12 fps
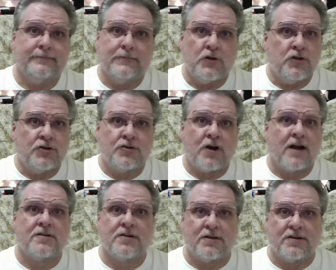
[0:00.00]

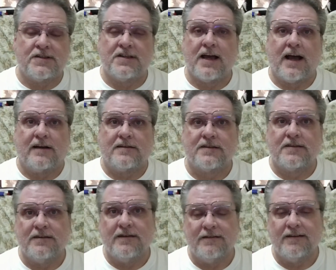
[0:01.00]
structure sucks.
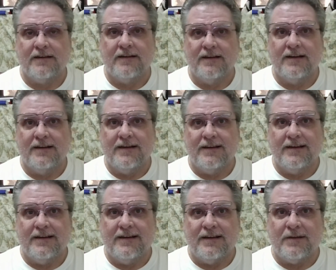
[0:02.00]

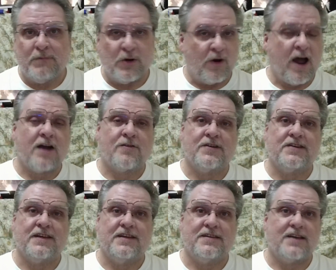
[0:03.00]

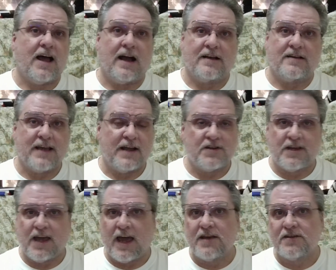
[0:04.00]
Bureaucracy sucks.
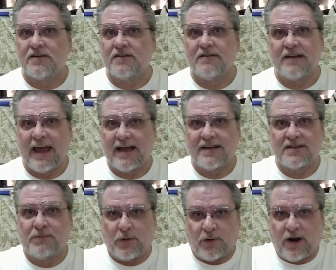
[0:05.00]
Education has
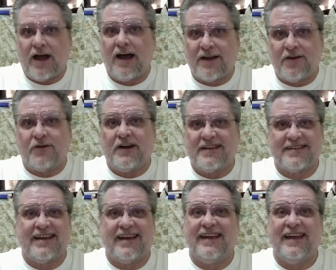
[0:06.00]

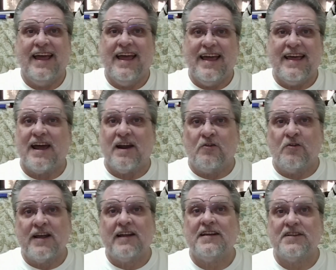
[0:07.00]
bureaucracy that
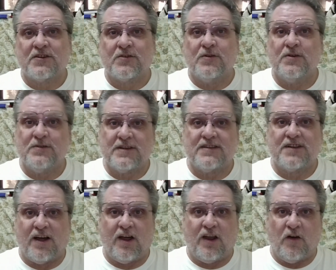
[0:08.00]
really screws us
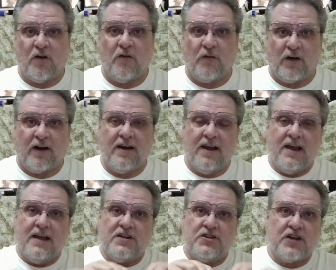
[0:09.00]
all over.
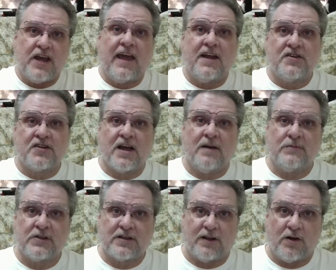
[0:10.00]
Change comes
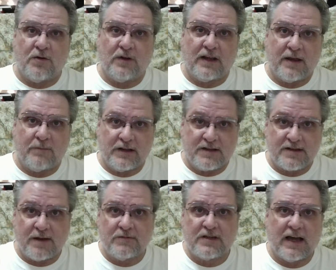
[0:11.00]
slowly, but
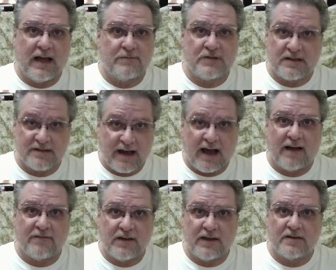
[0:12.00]
sometimes it's
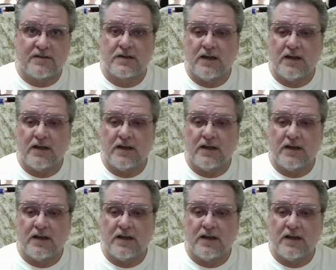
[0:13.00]
obvious